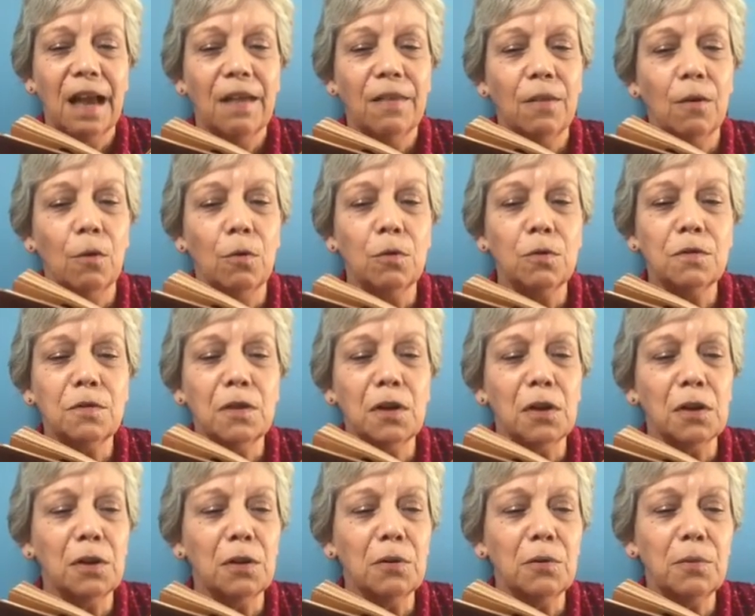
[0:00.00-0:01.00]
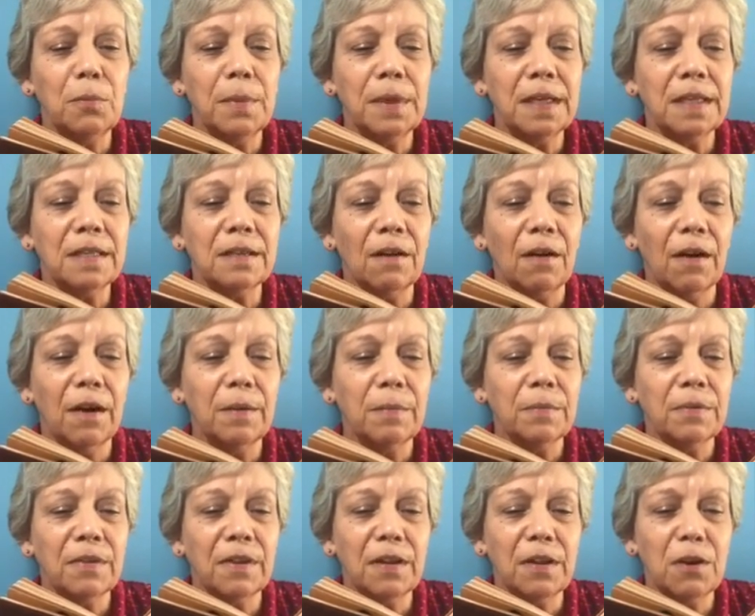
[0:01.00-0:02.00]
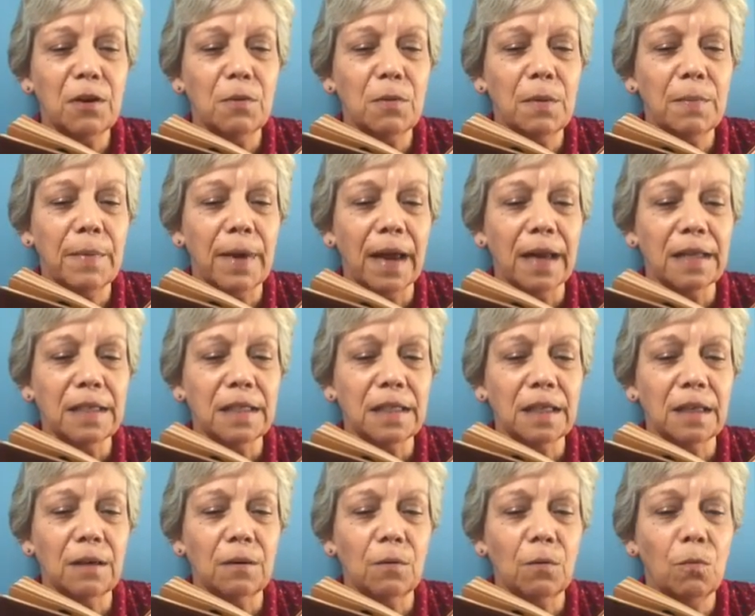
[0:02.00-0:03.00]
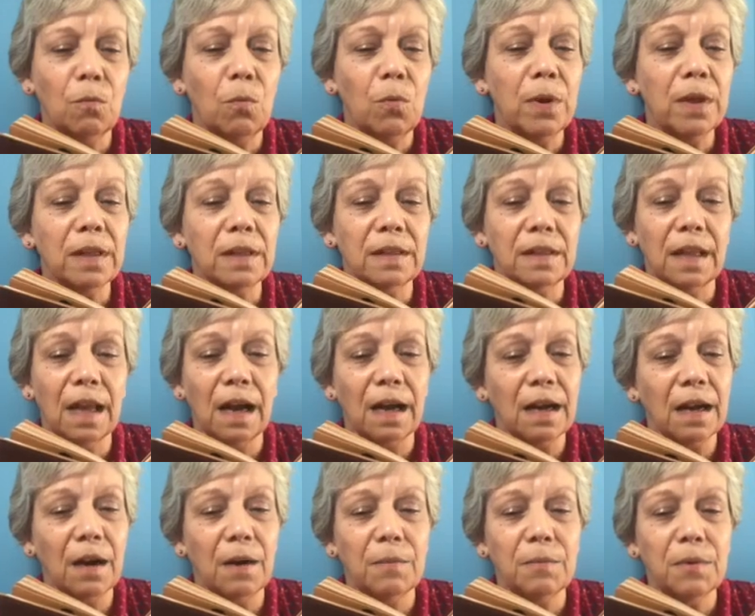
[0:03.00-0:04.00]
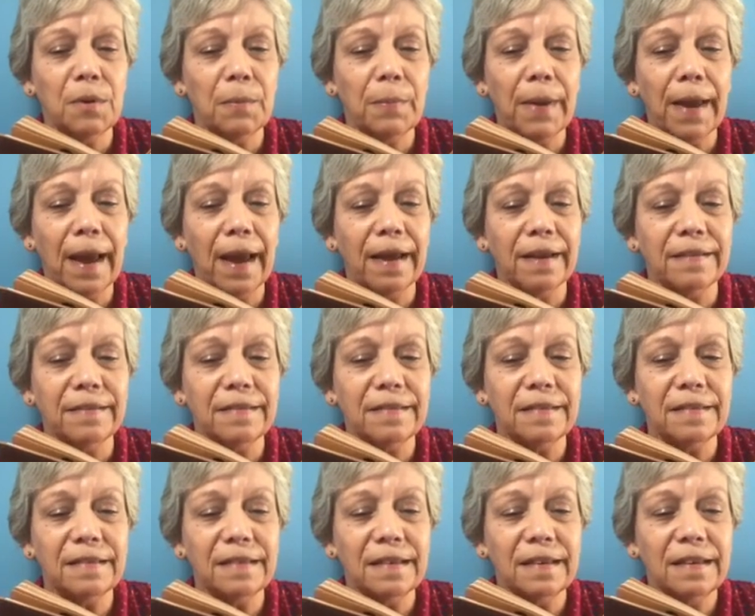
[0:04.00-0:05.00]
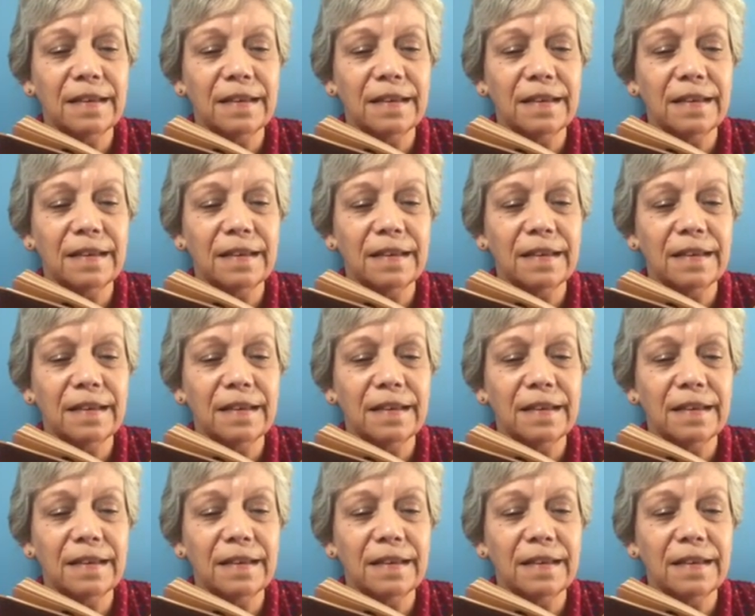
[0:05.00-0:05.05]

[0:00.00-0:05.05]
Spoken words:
Those gloomy times that you imagine will not come to pass,